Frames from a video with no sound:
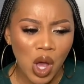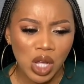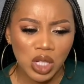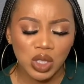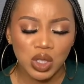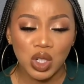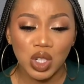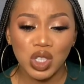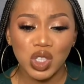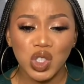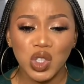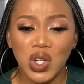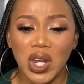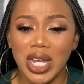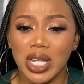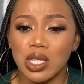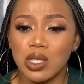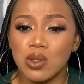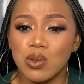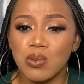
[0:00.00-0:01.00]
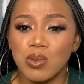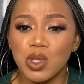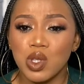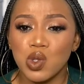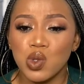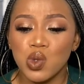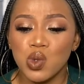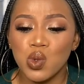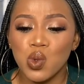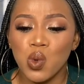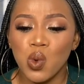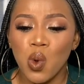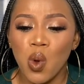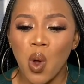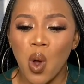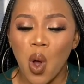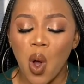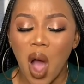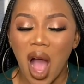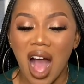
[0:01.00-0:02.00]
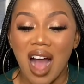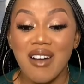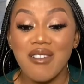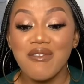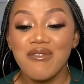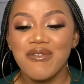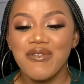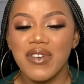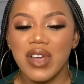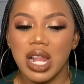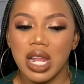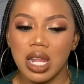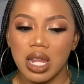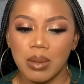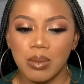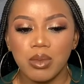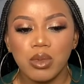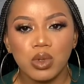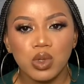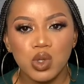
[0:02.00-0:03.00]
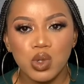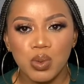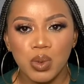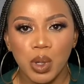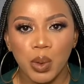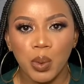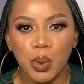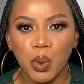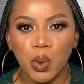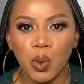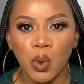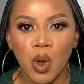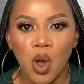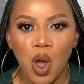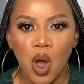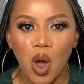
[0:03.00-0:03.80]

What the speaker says: Do not try to be too available to people,